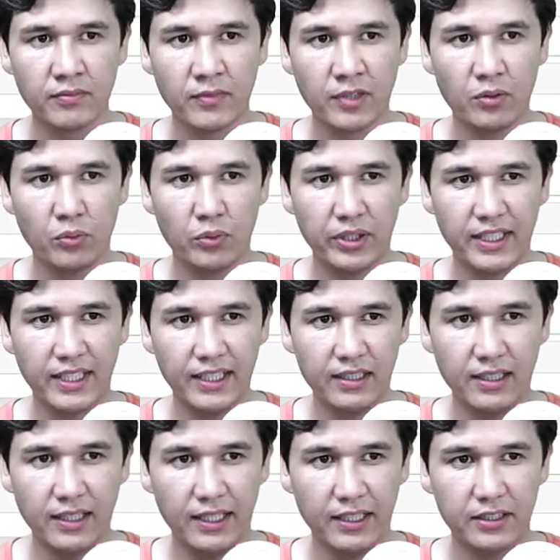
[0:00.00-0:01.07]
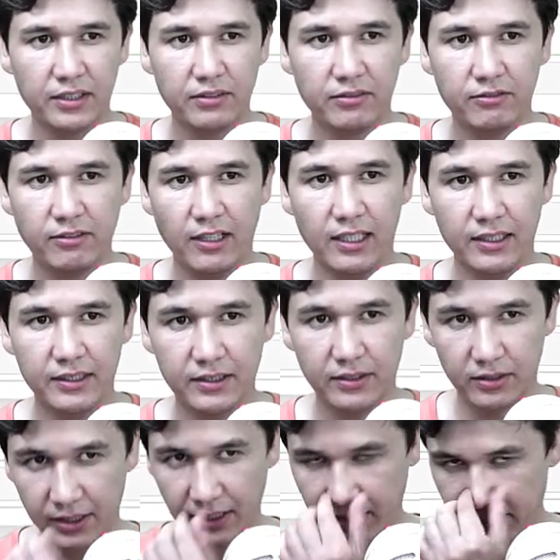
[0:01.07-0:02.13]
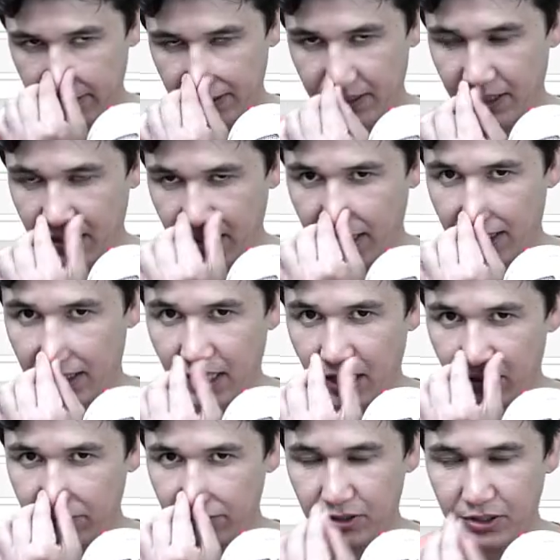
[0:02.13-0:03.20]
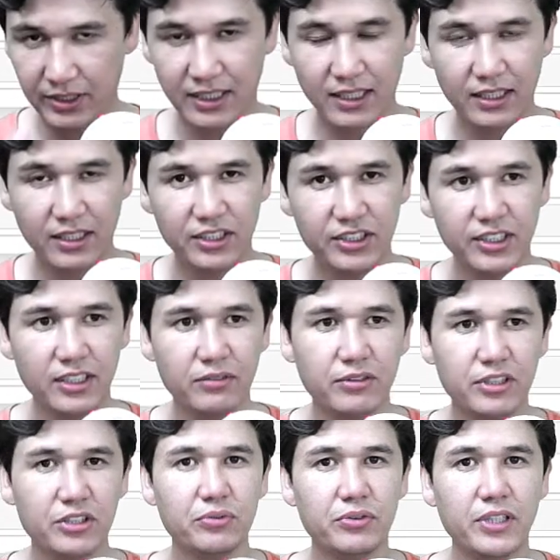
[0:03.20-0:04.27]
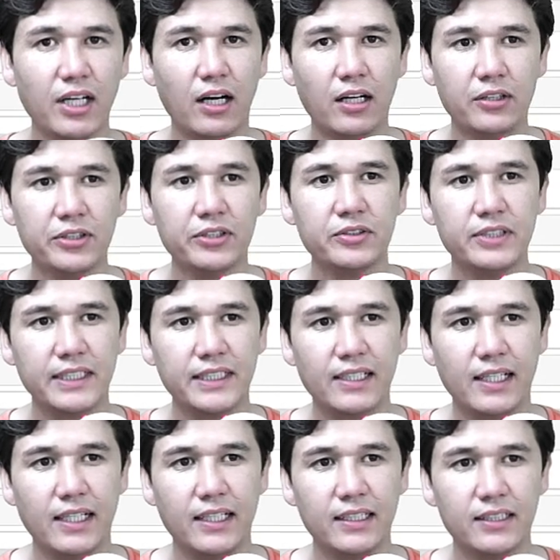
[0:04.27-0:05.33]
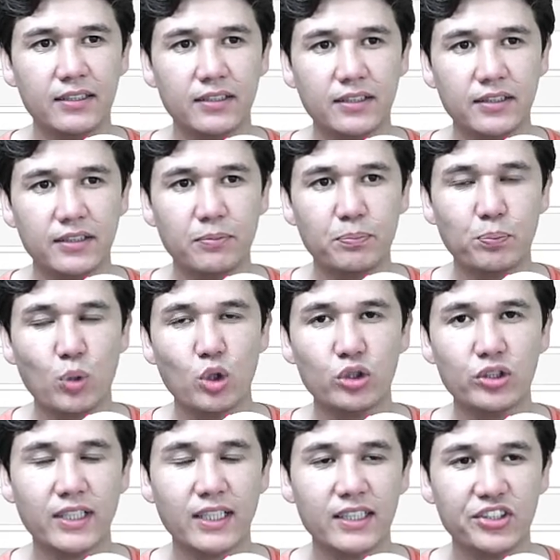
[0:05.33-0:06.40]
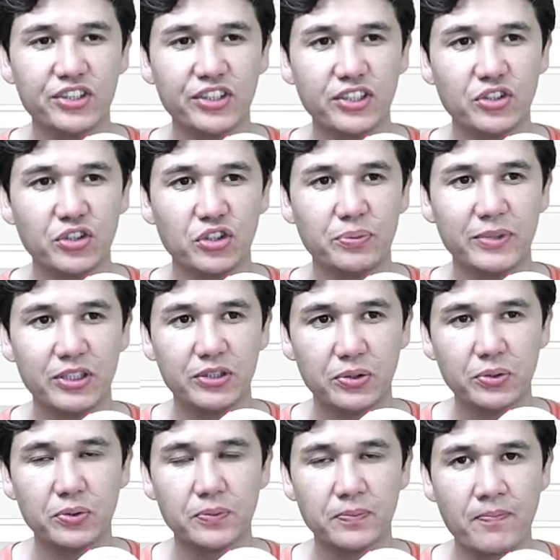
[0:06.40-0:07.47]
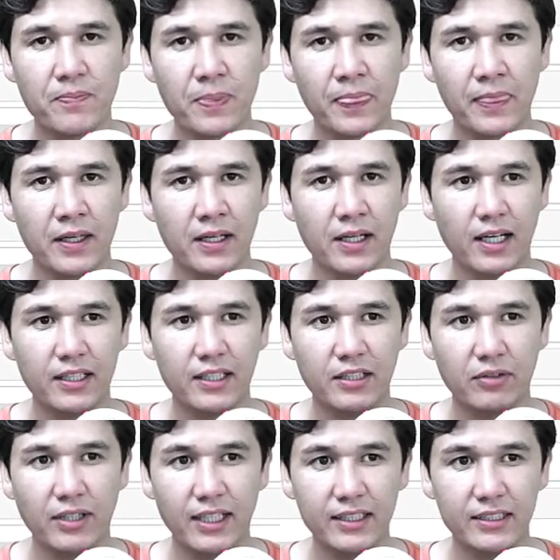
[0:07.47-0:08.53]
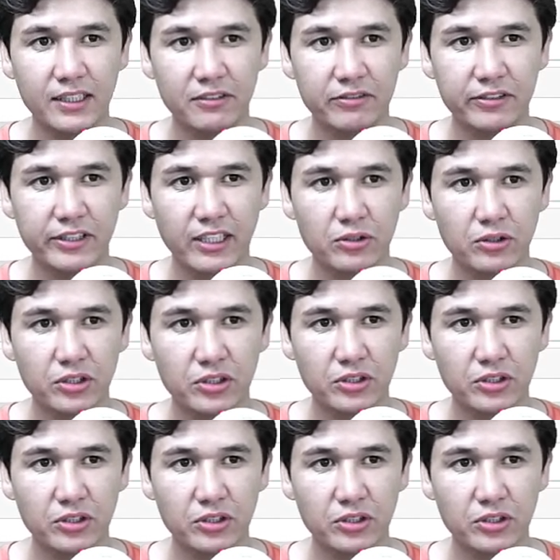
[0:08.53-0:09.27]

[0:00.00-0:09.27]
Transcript: we get like false. Okay, now for the condition which we are using, like the both conditions should be true, otherwise if we are going to